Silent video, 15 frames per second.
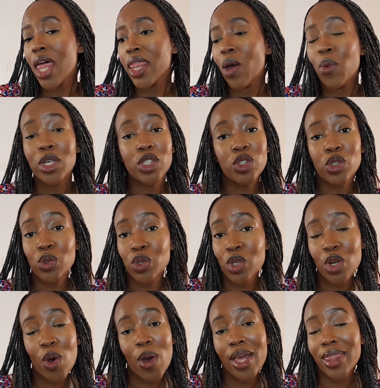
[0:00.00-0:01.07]
that wants you
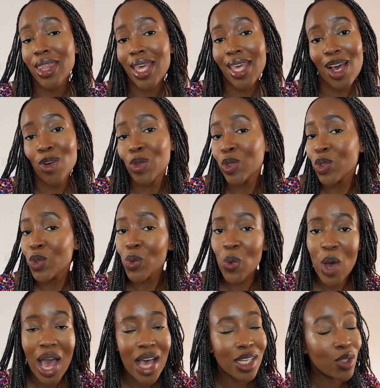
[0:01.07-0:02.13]
to know a thing or
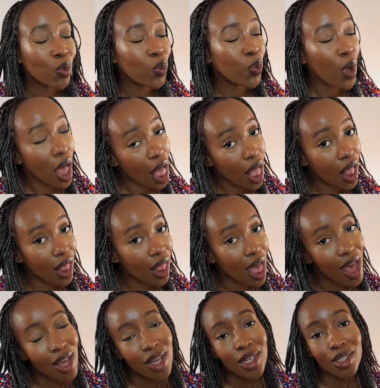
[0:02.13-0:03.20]
two as well.
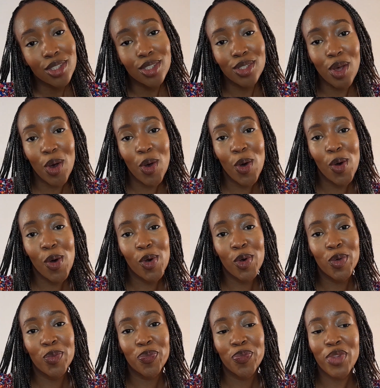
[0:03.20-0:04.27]

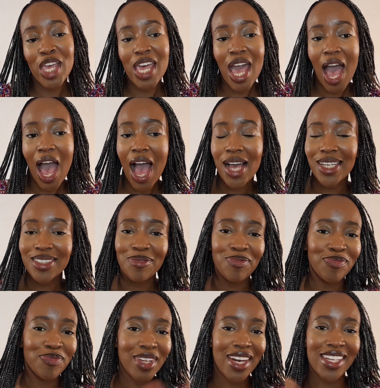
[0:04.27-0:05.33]
So yeah,
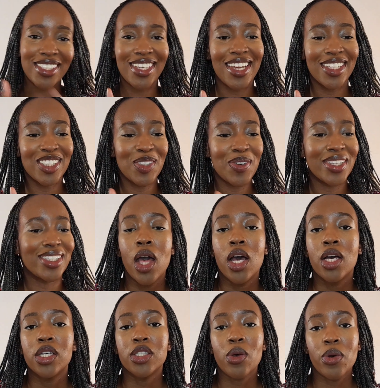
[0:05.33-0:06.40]
let's get into it.
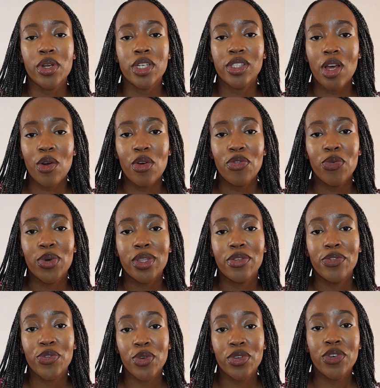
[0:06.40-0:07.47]
So I'm going to start off with
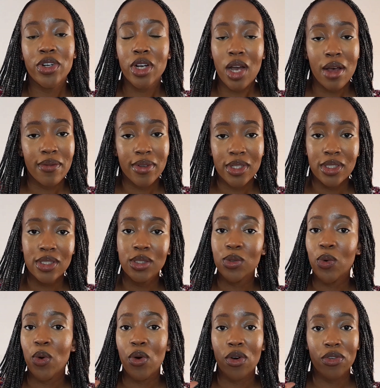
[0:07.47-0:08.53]
funeral covers
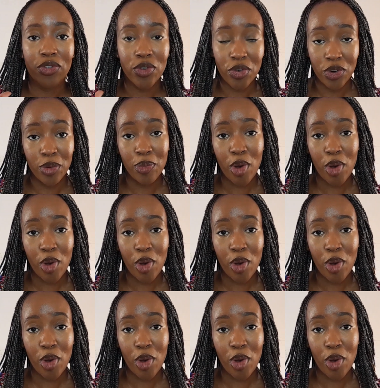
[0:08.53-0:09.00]
or funeral